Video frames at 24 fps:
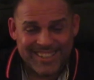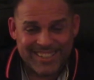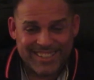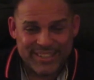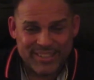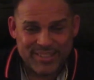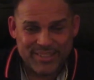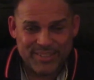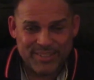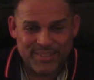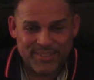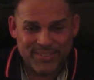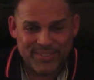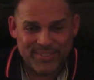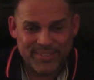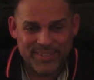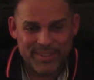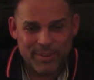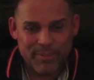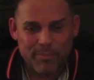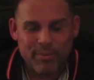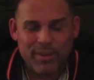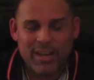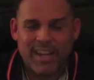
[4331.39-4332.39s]
You know,
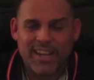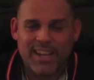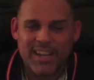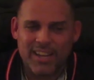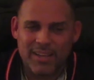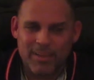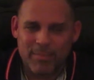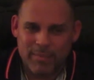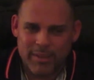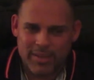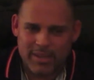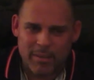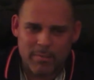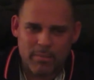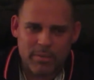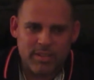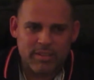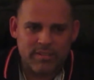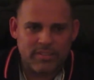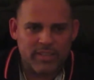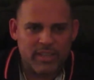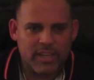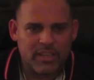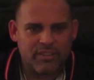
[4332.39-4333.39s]
but I'm at a
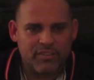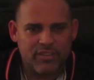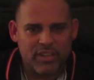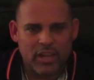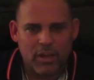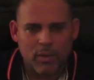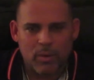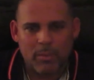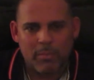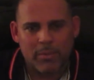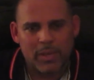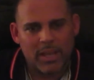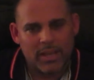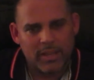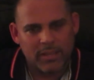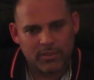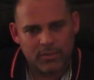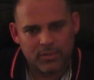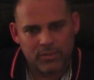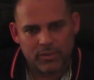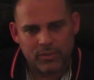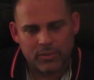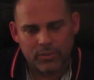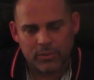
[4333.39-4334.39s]
stage now. I'm not
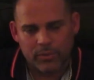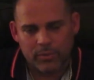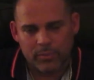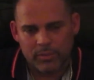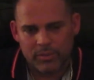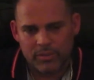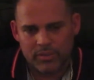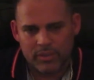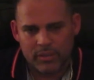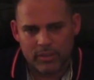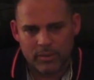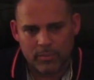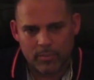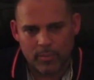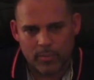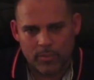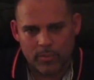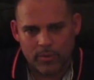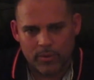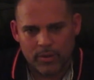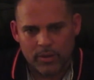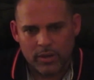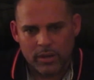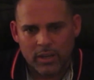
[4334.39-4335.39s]
entering tournaments
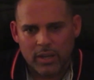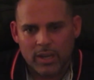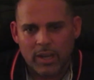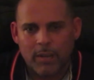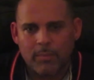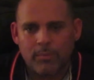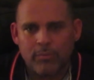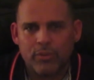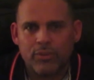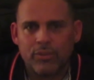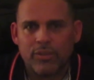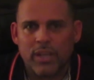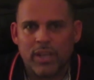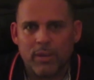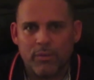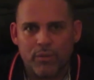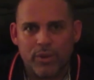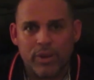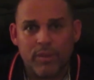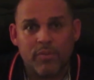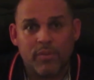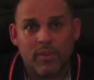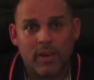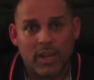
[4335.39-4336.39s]
anymore. I
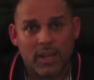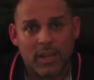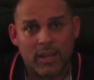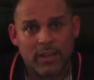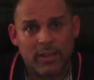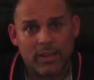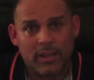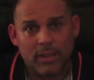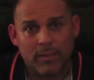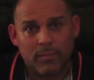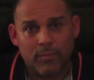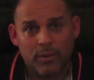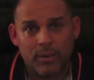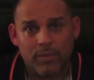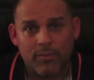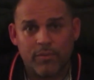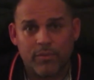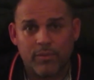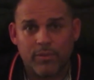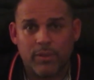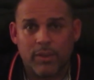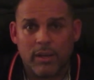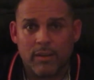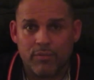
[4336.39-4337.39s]
ref a lot. I ref
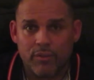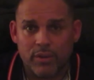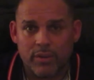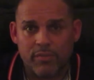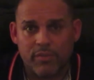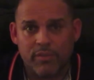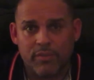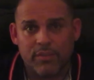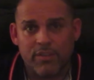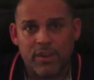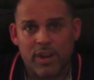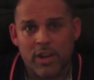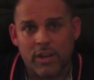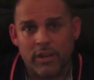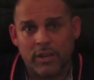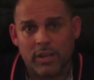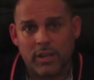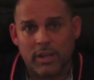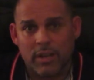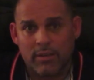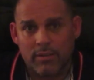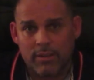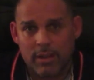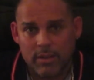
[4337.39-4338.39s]
for
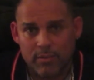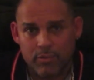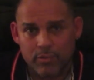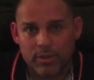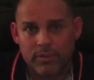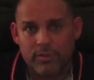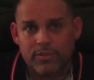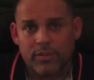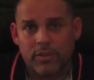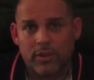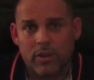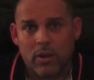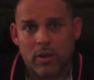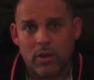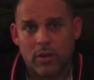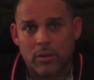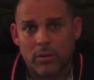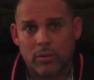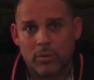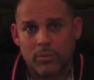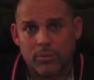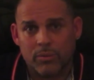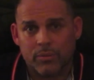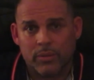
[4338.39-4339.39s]
Veronica. I ref for
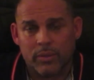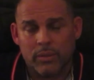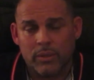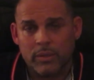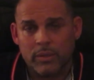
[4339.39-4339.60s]
Carlos.